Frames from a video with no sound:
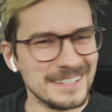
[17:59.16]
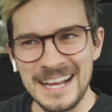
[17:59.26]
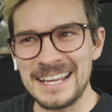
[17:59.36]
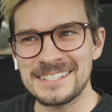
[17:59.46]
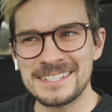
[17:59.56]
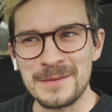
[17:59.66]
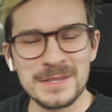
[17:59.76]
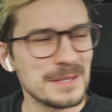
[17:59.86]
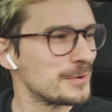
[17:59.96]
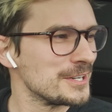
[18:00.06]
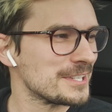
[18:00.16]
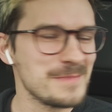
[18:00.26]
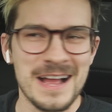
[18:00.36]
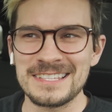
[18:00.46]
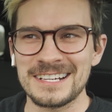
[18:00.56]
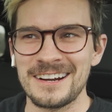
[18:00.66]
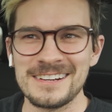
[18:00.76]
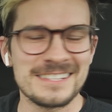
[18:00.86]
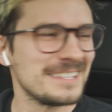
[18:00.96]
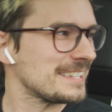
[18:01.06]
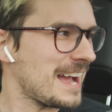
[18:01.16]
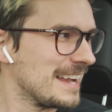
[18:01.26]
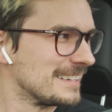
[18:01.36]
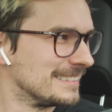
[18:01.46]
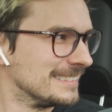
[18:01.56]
I guess it's up to the person buying the car to decide.